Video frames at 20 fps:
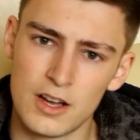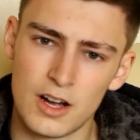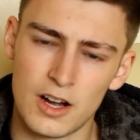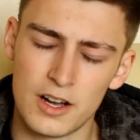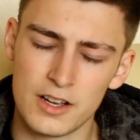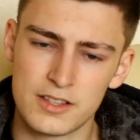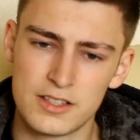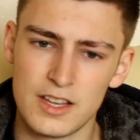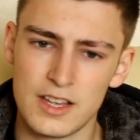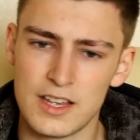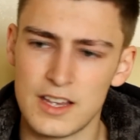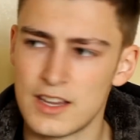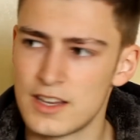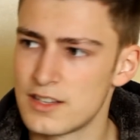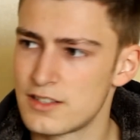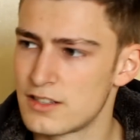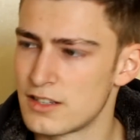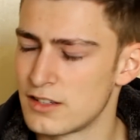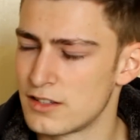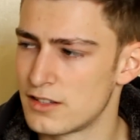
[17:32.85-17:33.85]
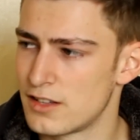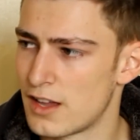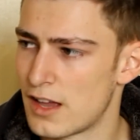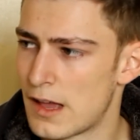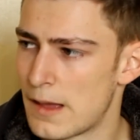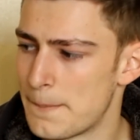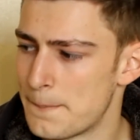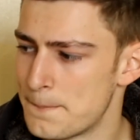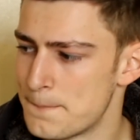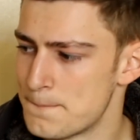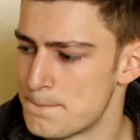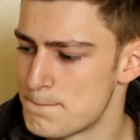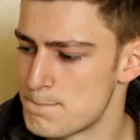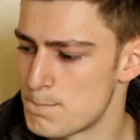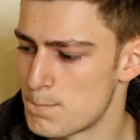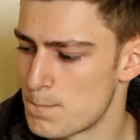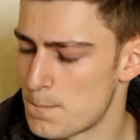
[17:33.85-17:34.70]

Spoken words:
ideas, and